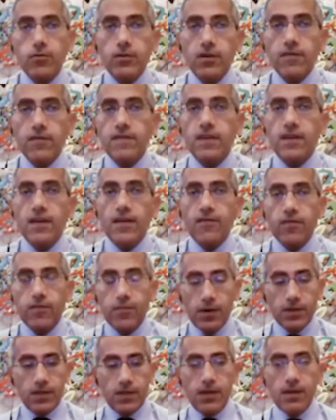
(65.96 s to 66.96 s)
evening,
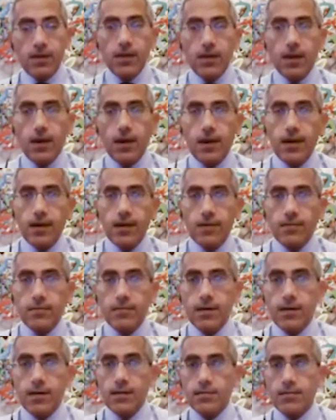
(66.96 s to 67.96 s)
everybody, and
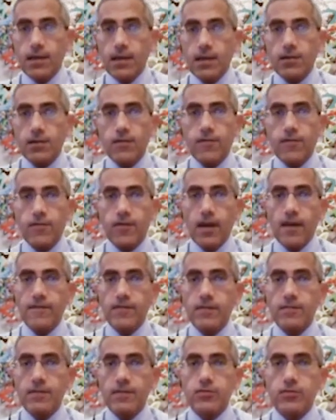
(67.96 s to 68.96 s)
thank you for
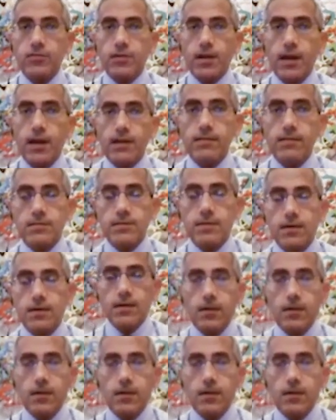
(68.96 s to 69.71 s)
having me tonight.